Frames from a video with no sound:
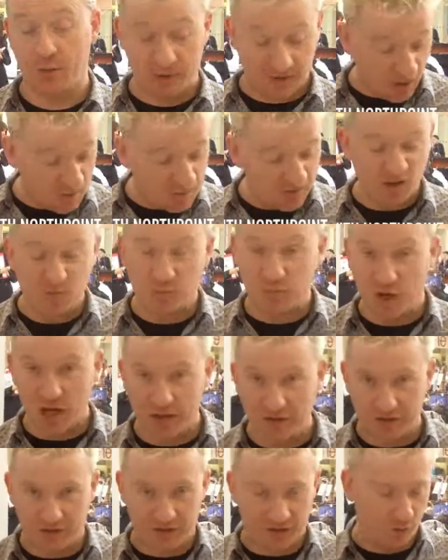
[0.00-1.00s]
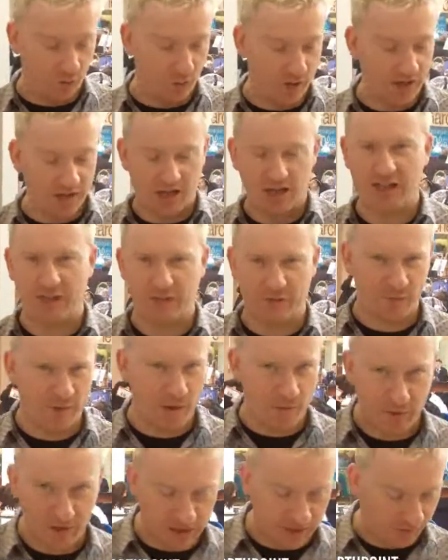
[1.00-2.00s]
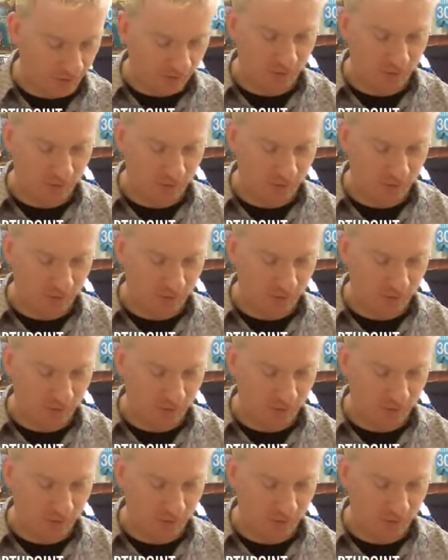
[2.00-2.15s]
in terms of the prizes you can win, I'll never remember these, so